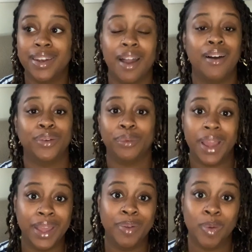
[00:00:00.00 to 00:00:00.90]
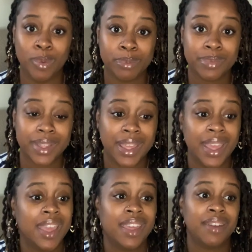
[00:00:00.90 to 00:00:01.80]
on the ride home.
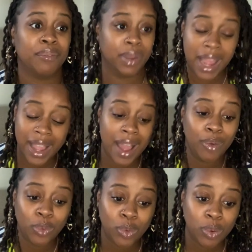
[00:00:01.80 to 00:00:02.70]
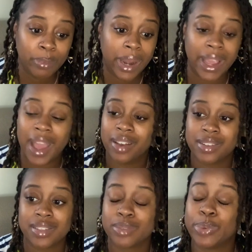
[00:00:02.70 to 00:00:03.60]
When I got home, like, I
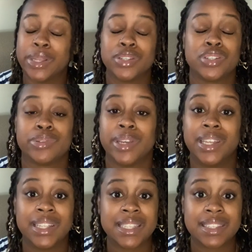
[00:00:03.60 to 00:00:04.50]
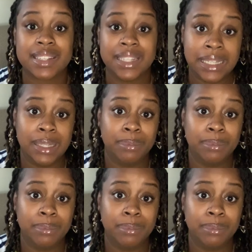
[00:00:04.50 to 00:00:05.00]
just went straight to sleep.